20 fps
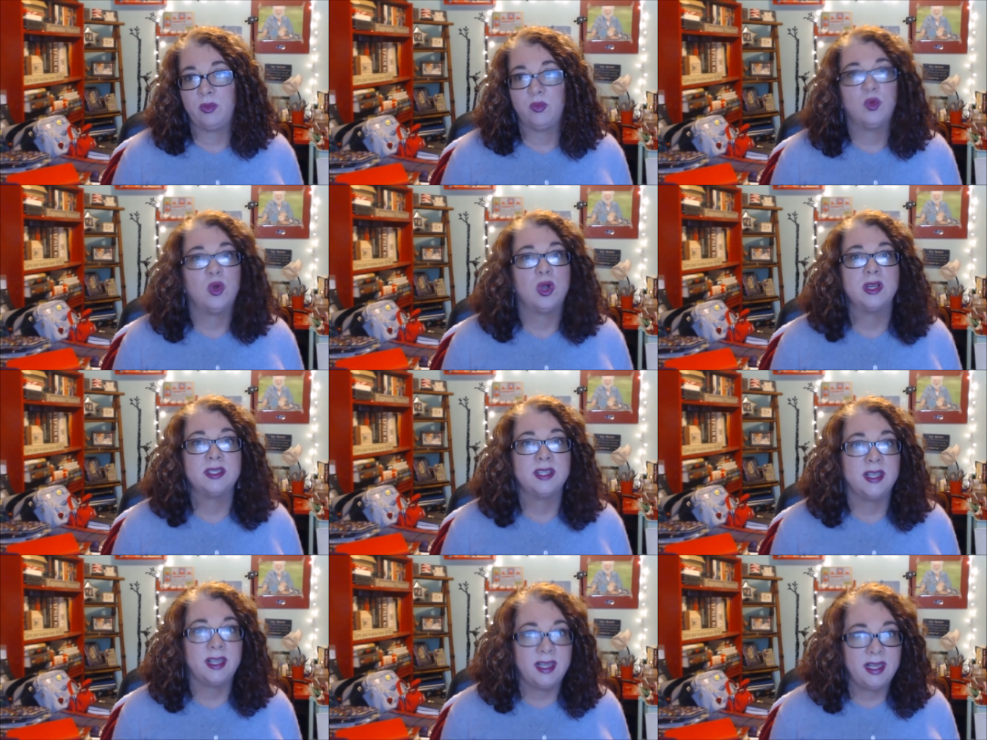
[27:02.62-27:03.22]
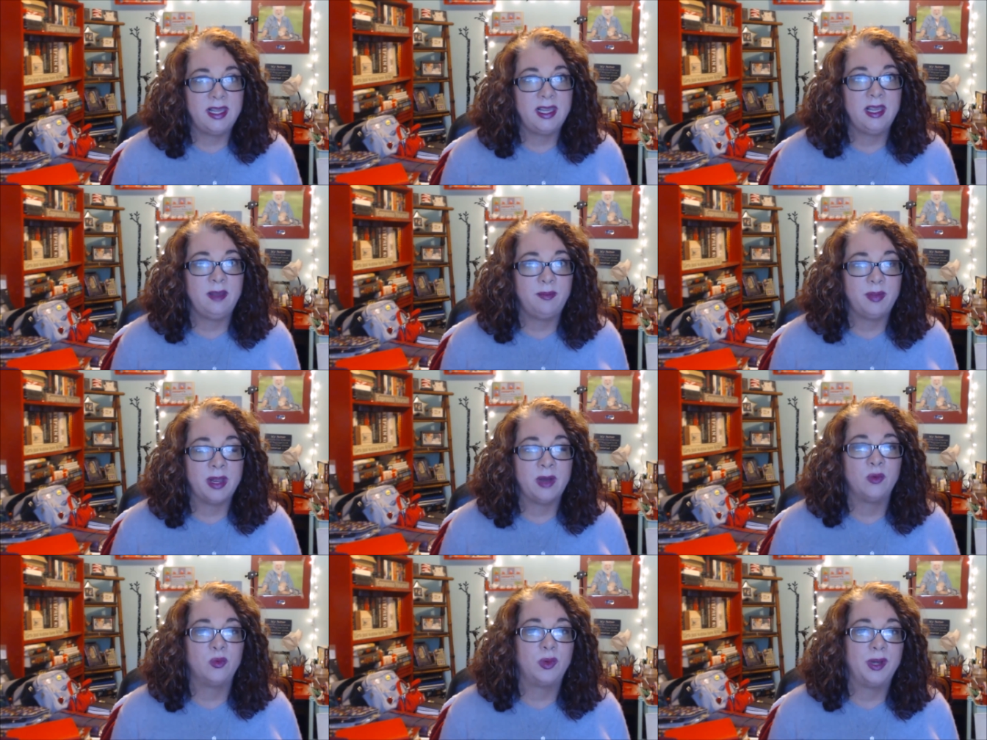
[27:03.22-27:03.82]
and would want to
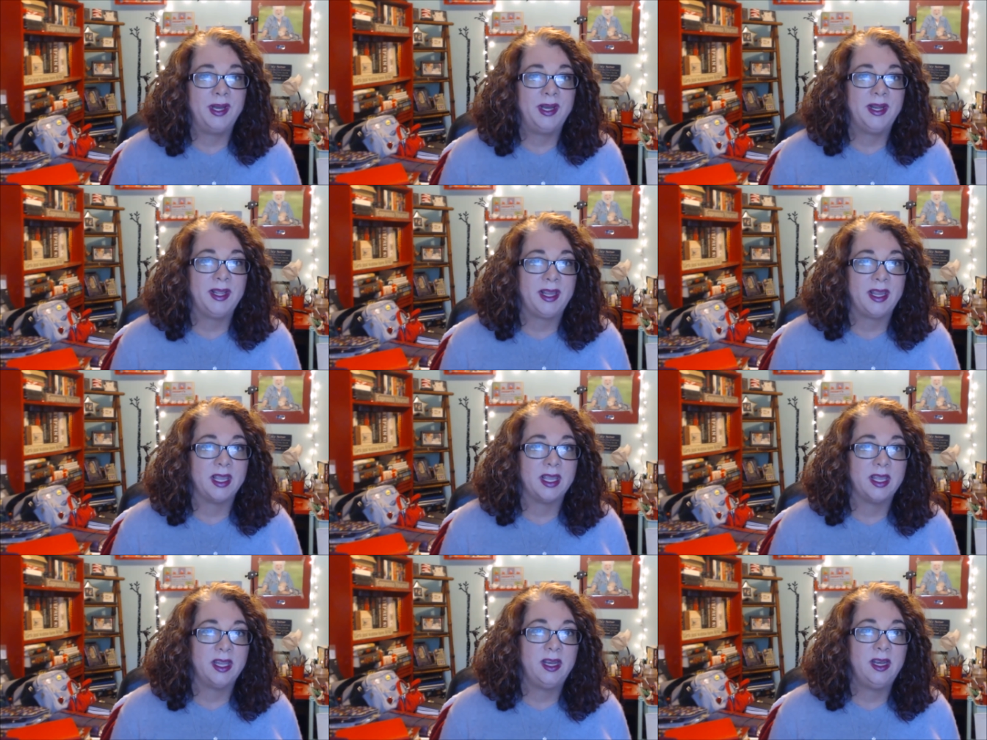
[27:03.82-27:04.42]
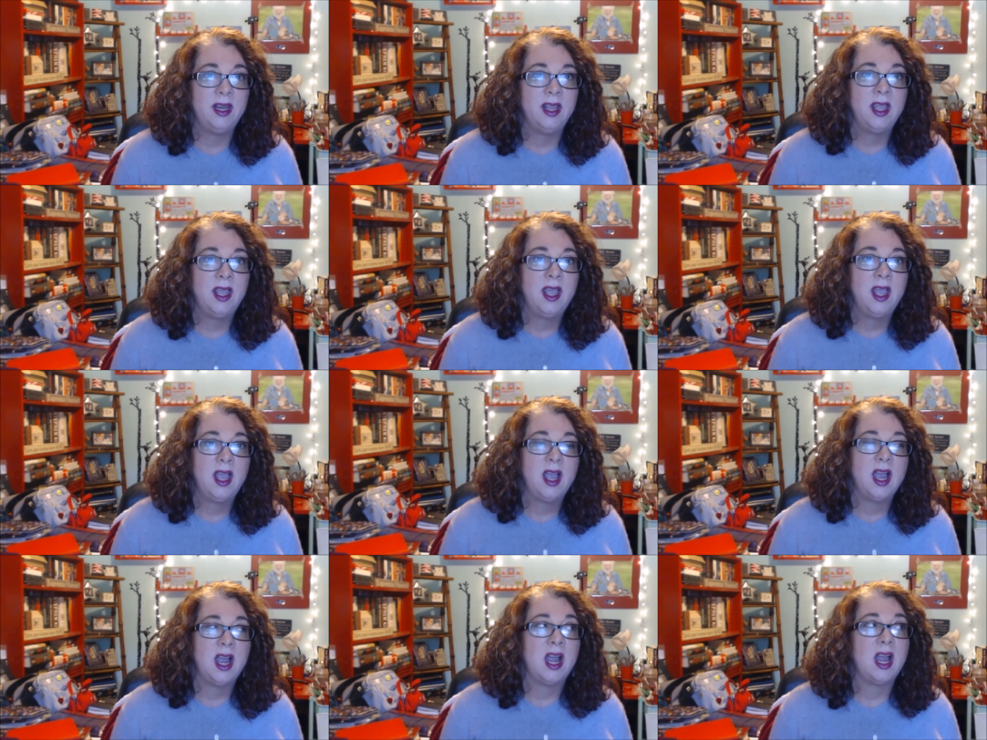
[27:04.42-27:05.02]
keep and read again.
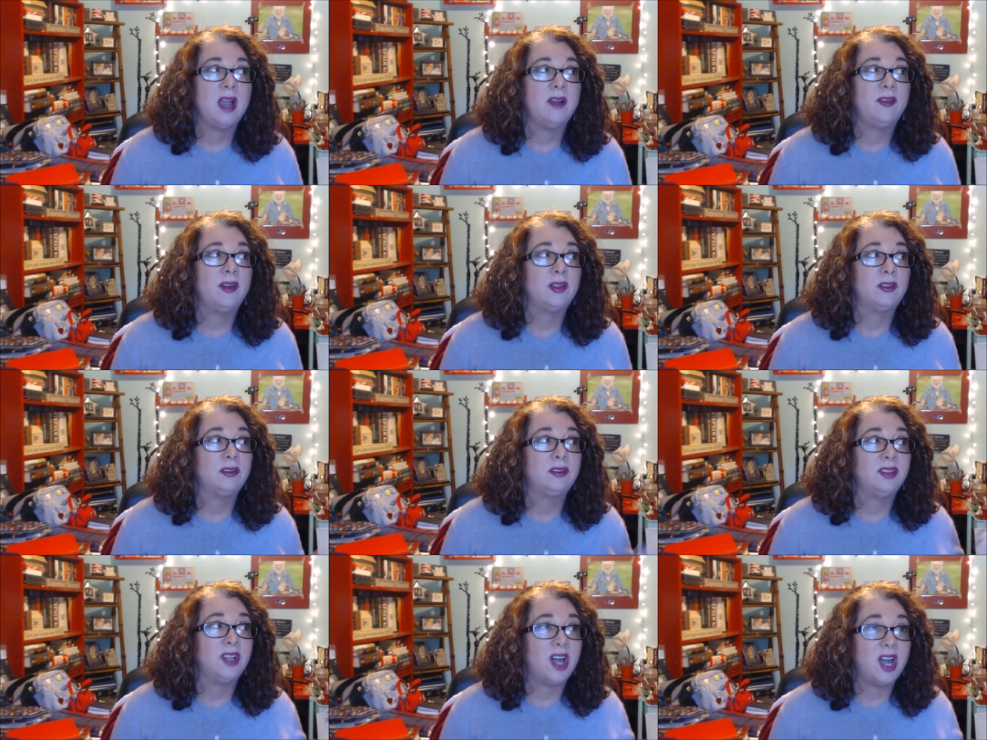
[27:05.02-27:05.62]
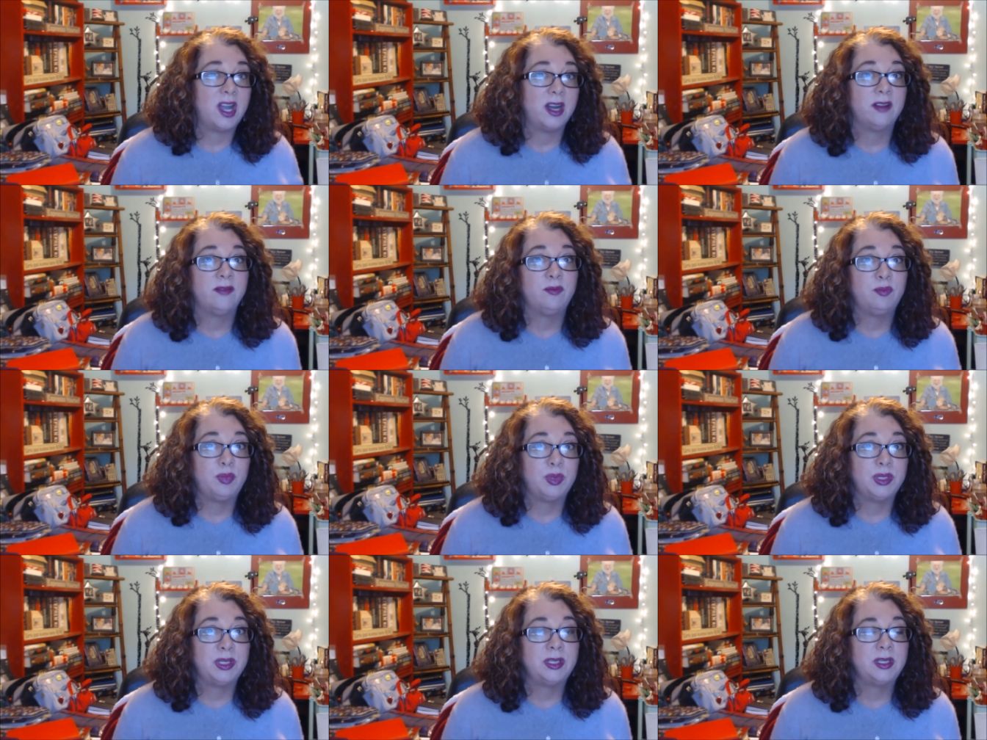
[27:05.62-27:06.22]
I have a lot
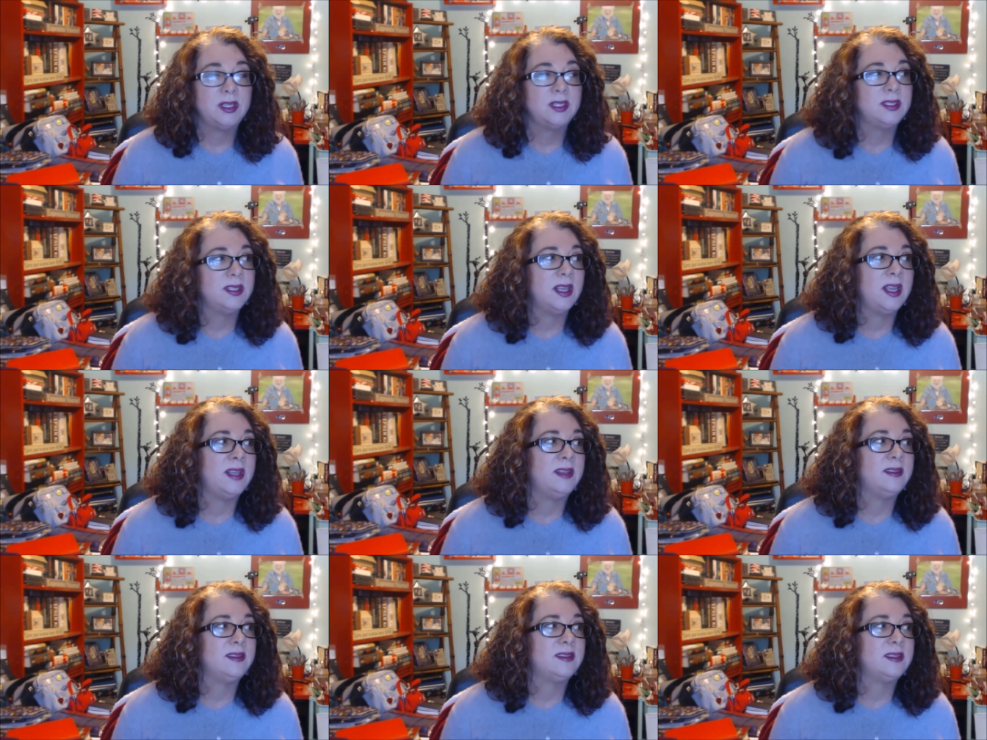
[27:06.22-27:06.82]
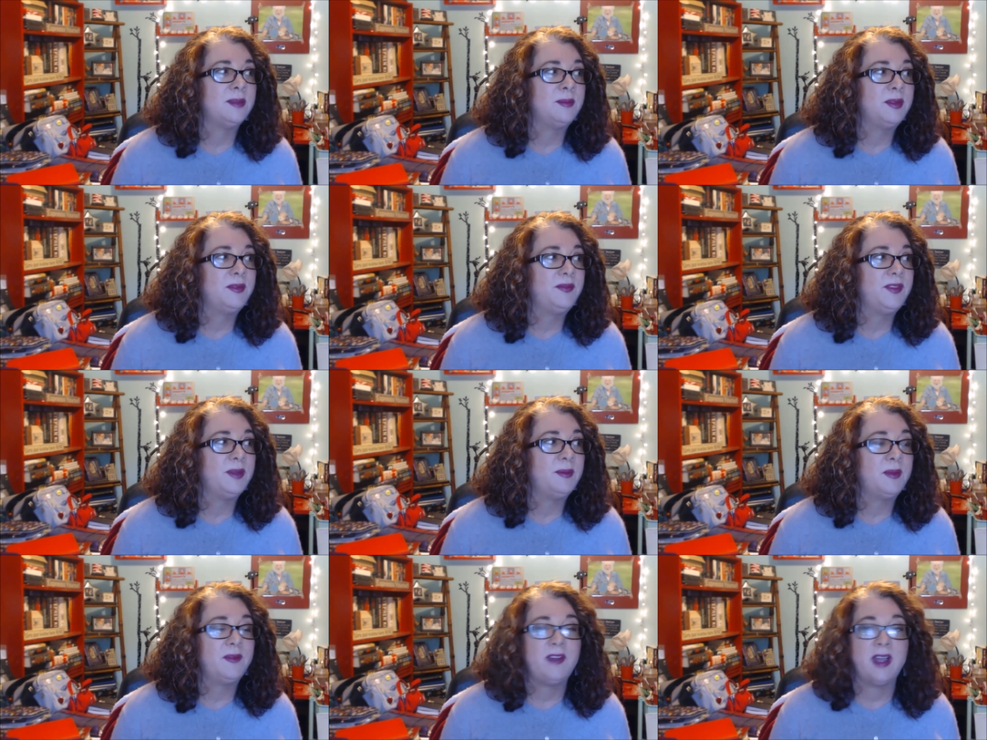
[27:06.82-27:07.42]
of books, and some
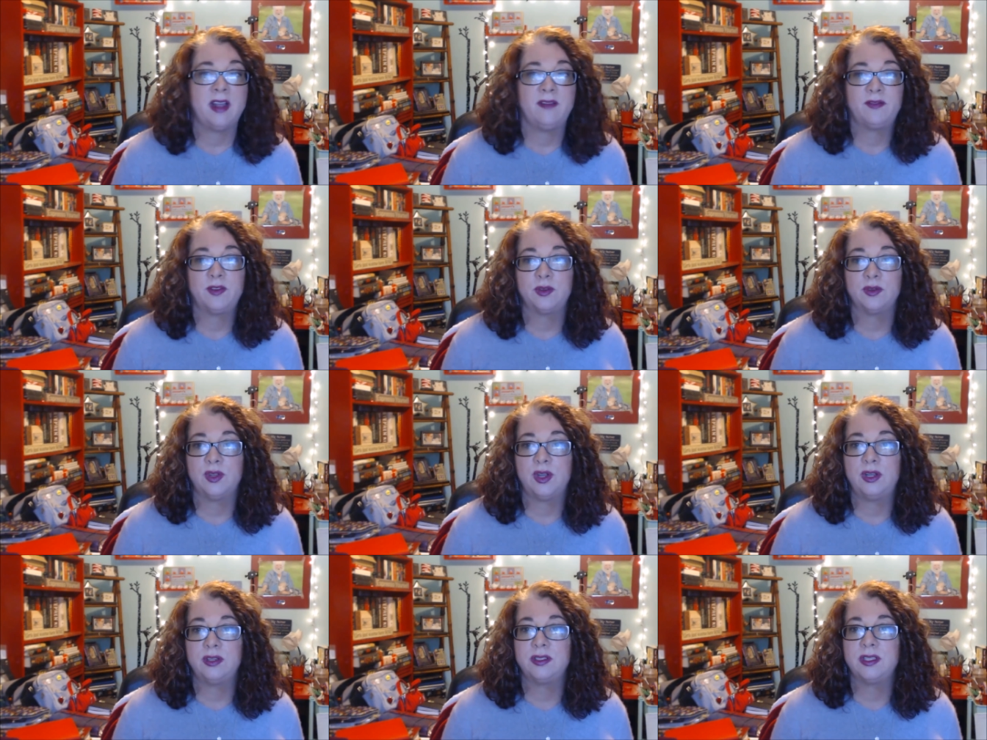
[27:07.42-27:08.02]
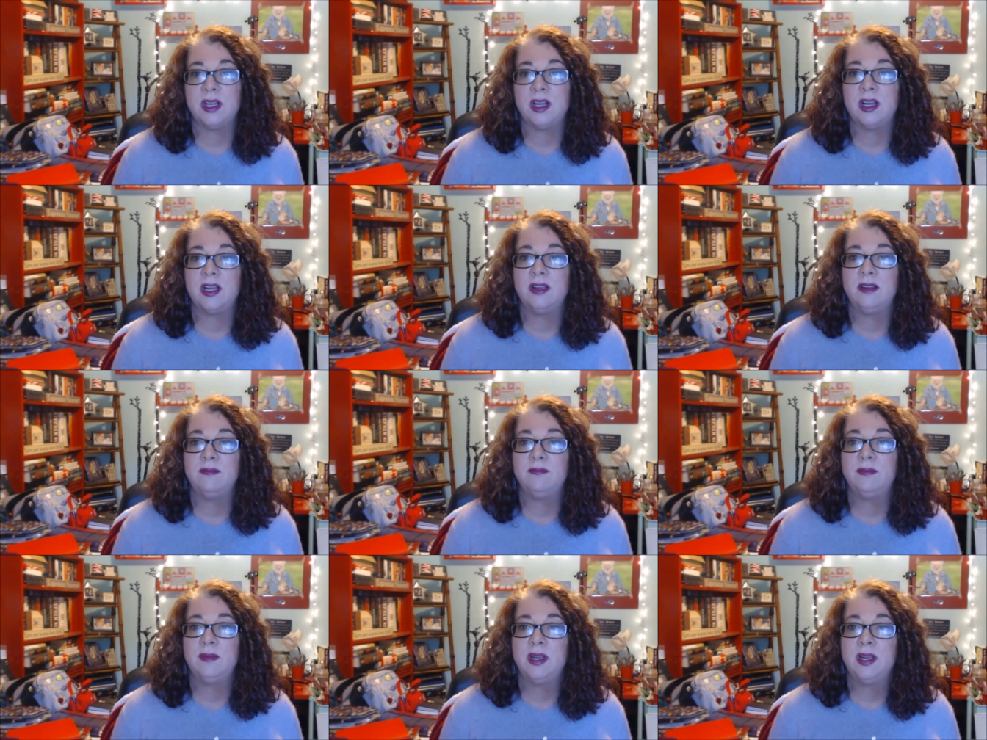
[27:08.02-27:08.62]
of them I've had for a long
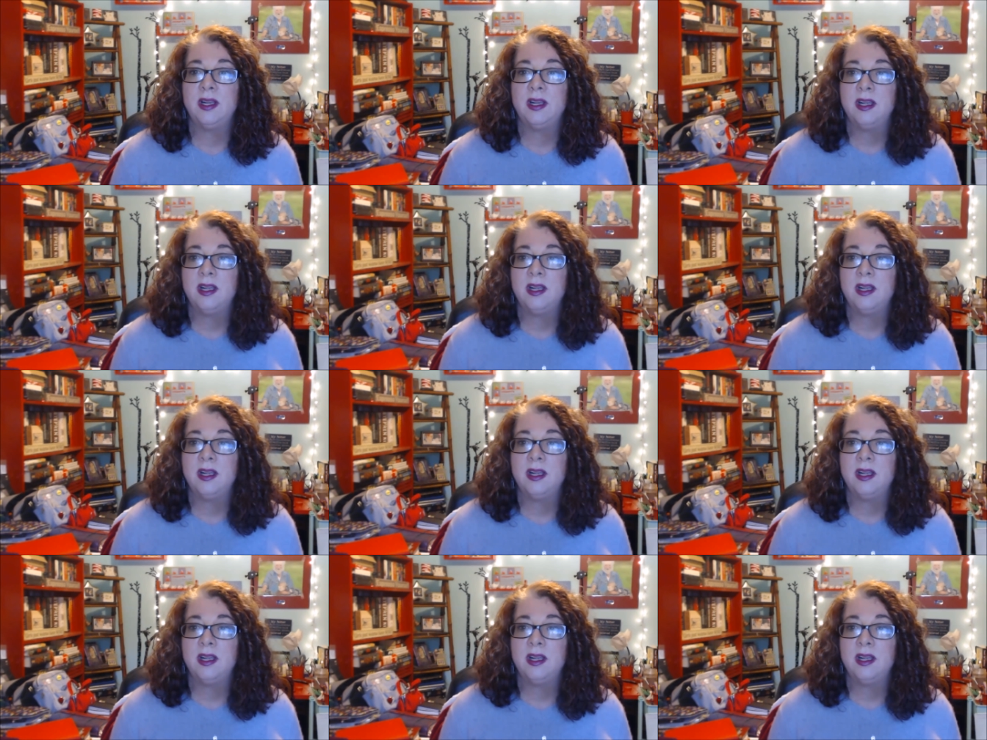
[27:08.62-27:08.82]
time.